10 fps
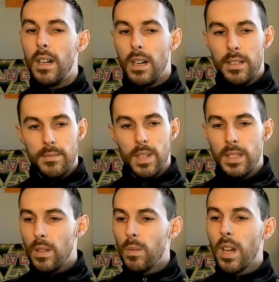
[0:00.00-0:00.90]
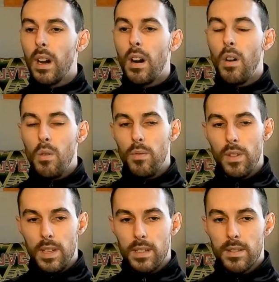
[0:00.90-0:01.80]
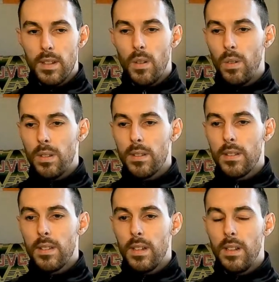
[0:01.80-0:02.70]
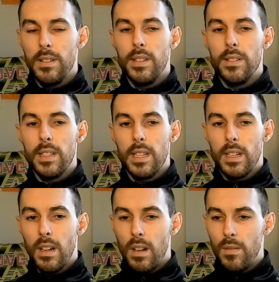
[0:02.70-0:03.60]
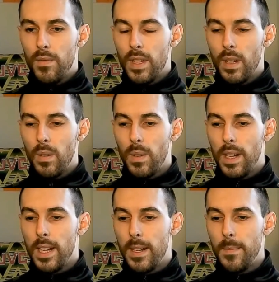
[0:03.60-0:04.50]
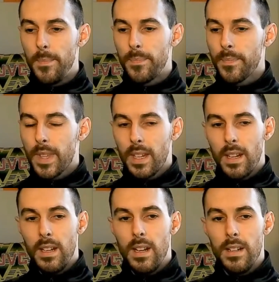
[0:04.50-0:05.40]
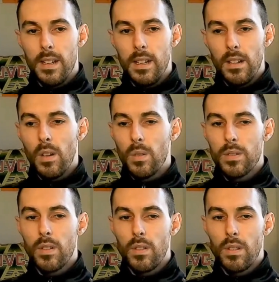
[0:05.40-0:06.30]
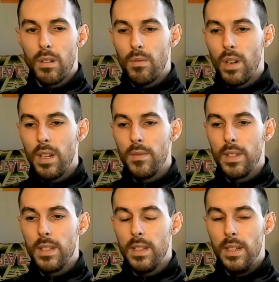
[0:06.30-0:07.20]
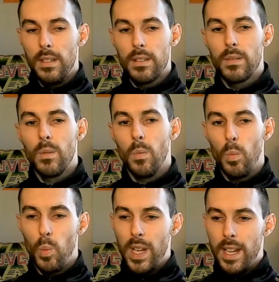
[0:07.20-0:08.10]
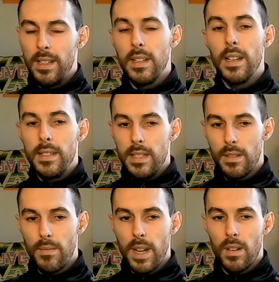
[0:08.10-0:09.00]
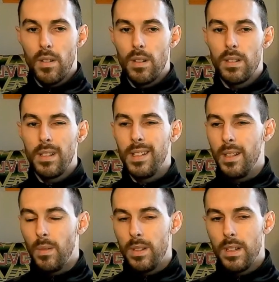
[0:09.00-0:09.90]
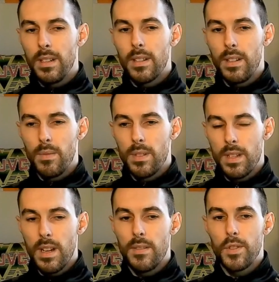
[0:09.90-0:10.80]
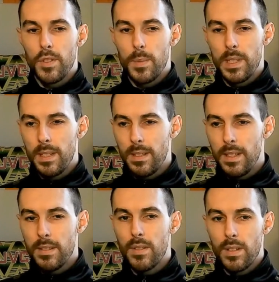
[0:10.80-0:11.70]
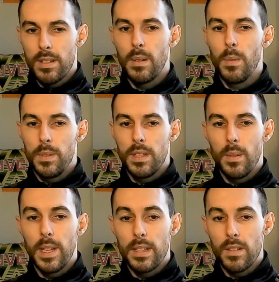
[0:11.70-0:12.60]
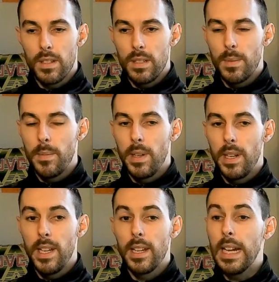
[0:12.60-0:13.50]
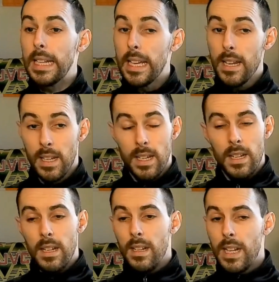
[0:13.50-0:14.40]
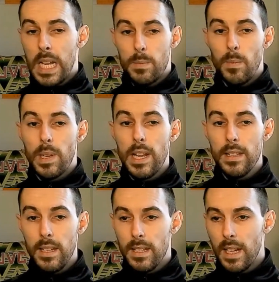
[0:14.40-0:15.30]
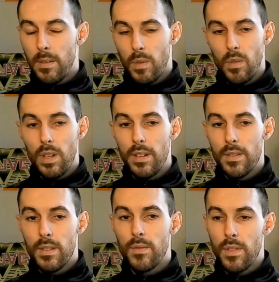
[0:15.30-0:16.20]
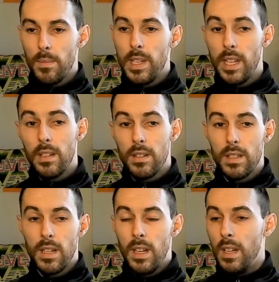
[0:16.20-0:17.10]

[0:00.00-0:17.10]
I don't get overly sold on the idea of, a goal scorer arriving with a decent record. I kind of reserve judgment and sort of say, we'll see how he gets on in the Premier League. And again, has been plenty that have arrived from Ligue 1.